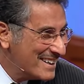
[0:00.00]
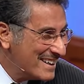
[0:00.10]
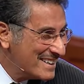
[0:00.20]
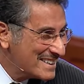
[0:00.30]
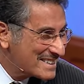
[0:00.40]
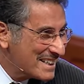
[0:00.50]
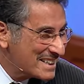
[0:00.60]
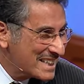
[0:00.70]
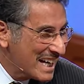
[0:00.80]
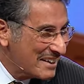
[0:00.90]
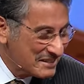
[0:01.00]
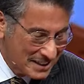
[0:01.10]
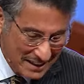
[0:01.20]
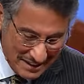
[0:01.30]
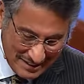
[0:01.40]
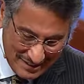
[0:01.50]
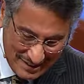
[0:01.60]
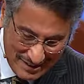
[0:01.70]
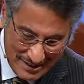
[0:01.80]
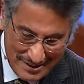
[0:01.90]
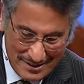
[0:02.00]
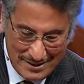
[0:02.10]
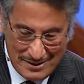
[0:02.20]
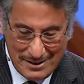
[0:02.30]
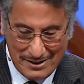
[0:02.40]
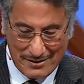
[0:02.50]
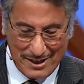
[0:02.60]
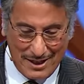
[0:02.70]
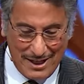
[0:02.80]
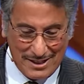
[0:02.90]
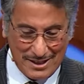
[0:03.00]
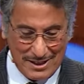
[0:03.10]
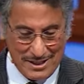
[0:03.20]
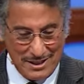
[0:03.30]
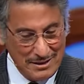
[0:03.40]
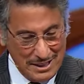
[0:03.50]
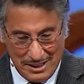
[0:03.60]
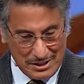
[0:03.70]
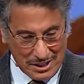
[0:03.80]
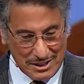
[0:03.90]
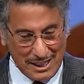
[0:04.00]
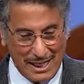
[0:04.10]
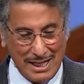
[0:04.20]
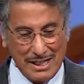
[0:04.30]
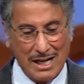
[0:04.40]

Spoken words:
and he starts counting, he realizes it's just not adding